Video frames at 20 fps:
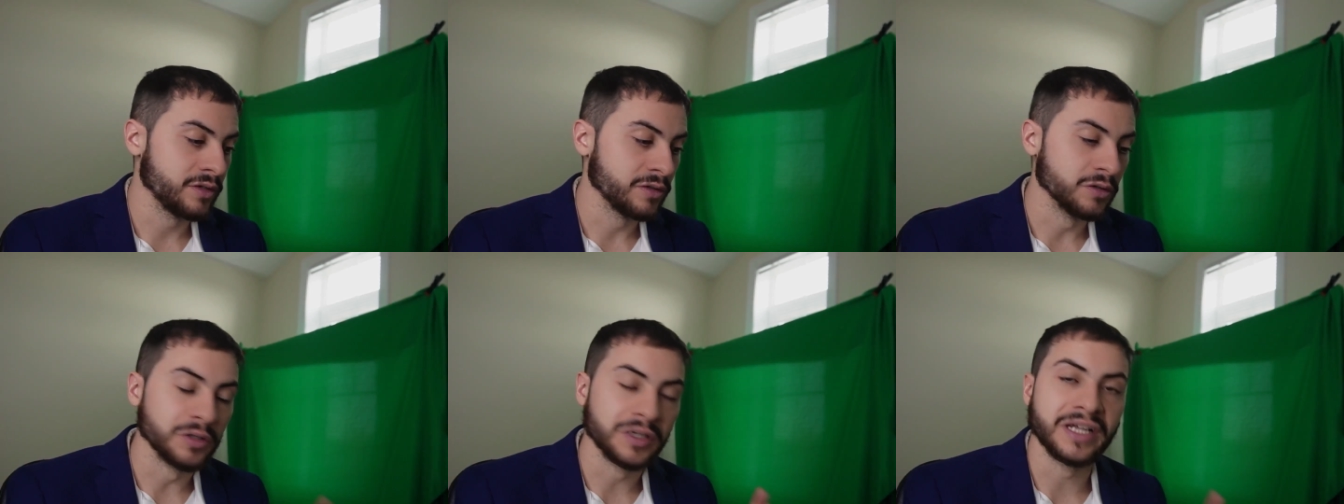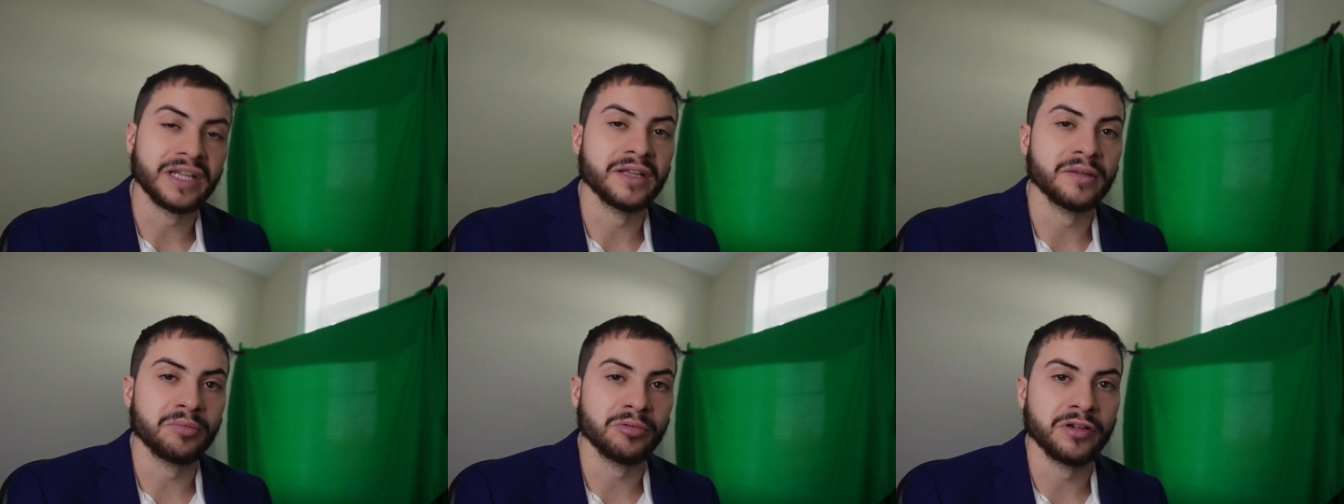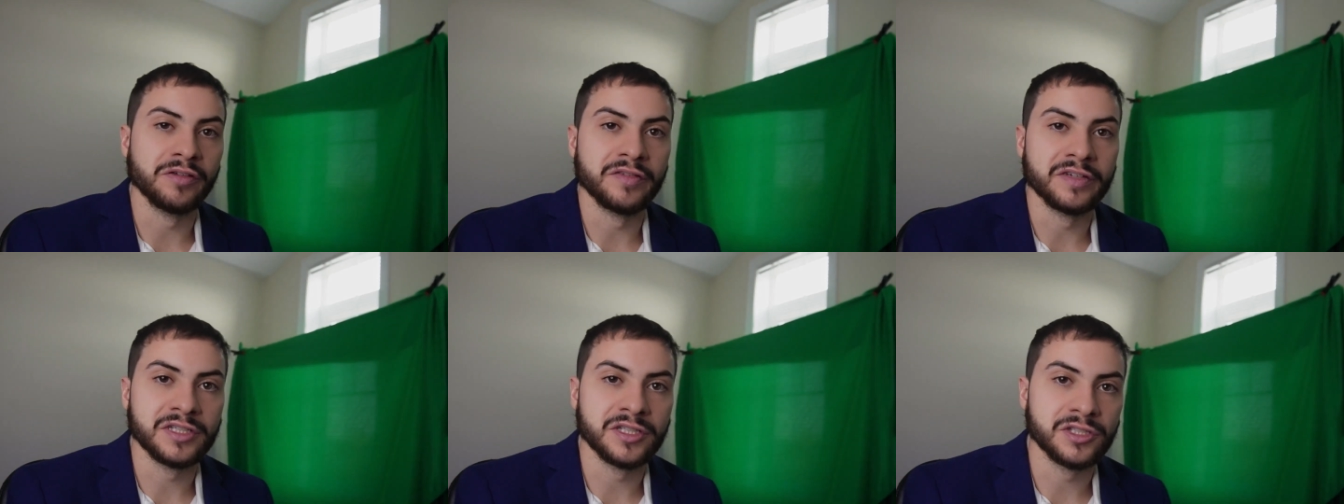look at the
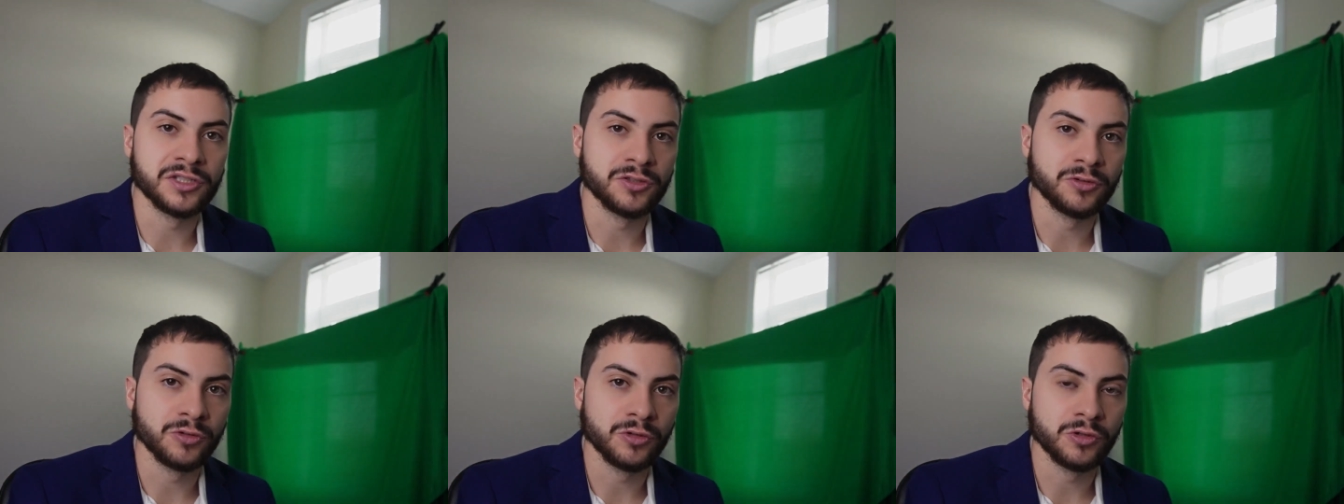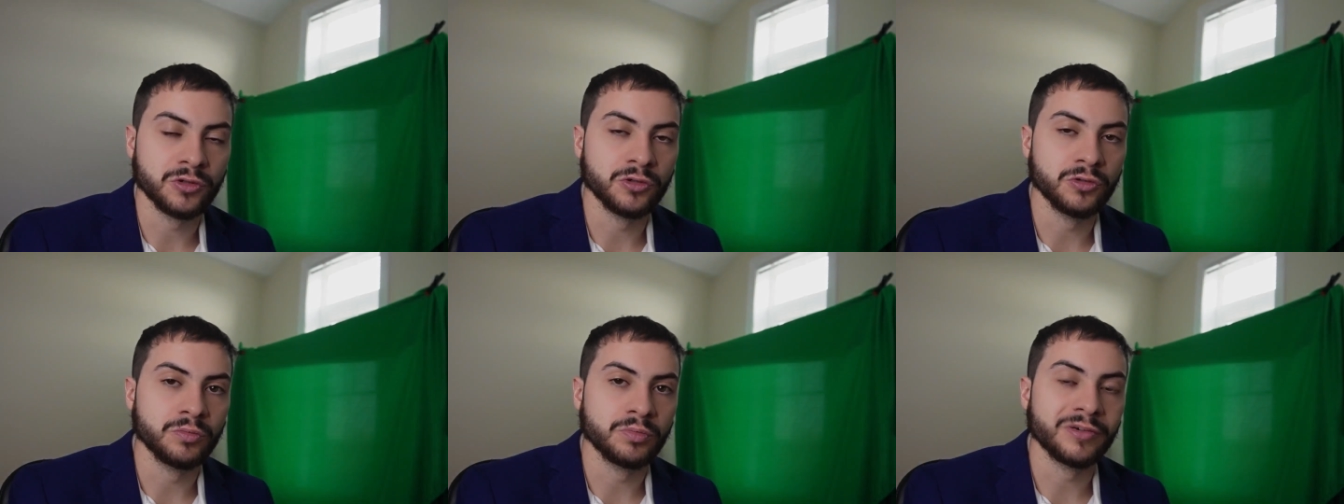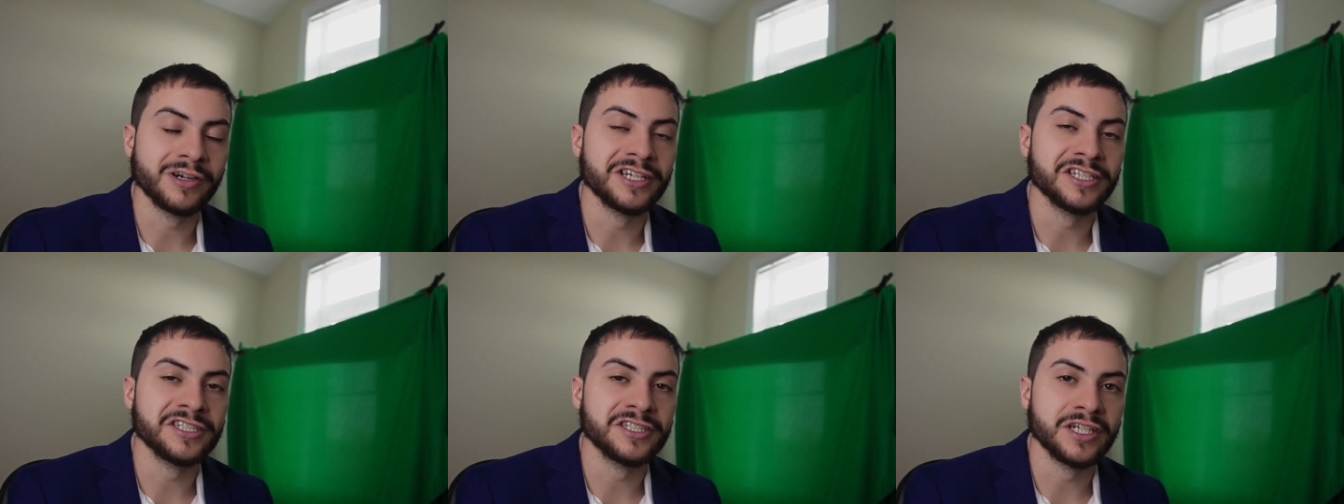previous historical
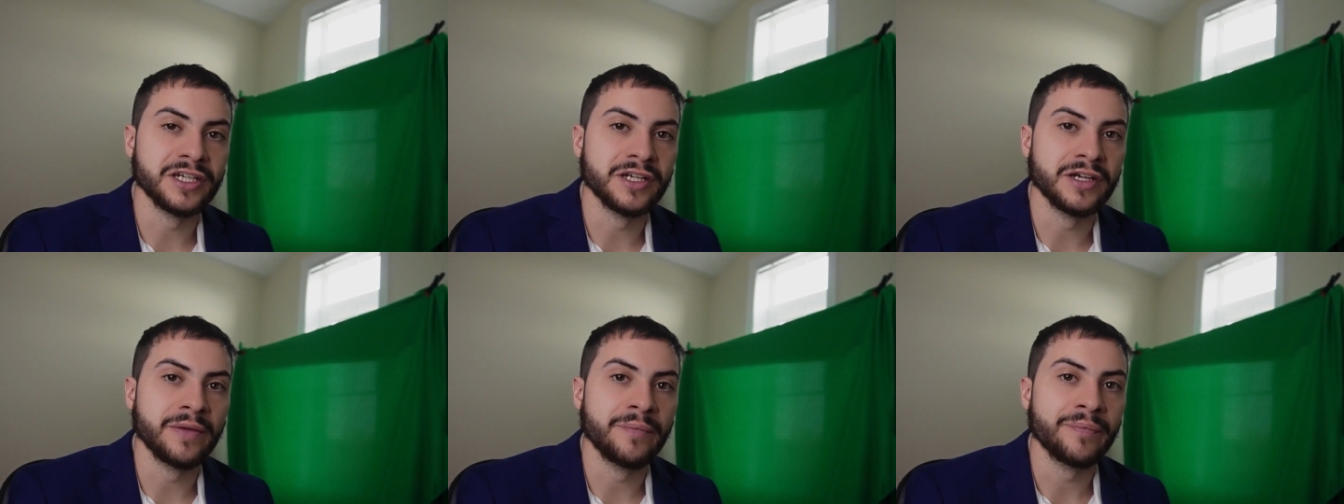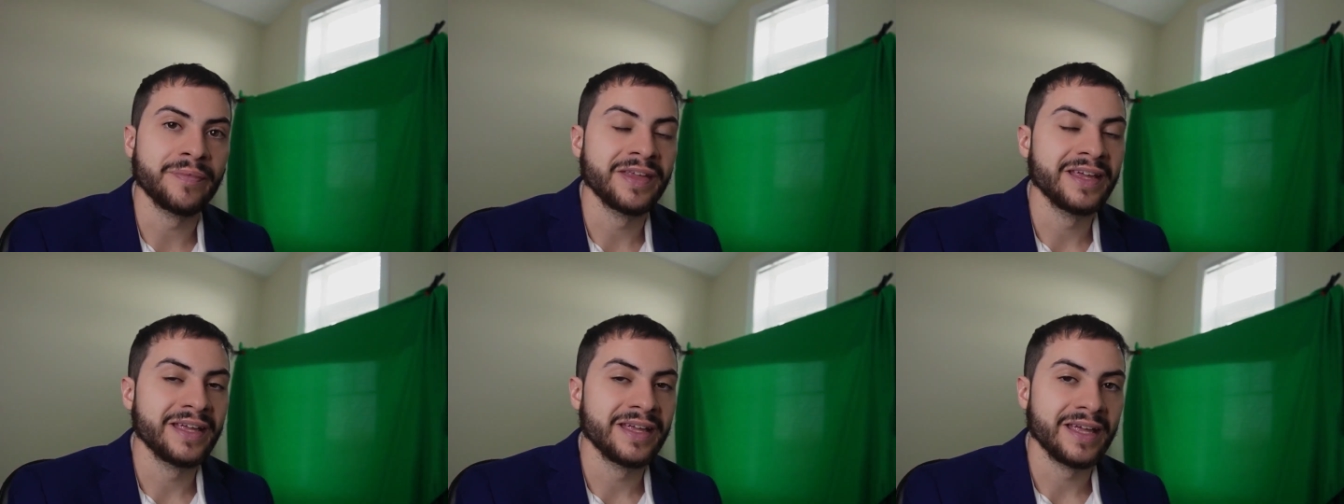price data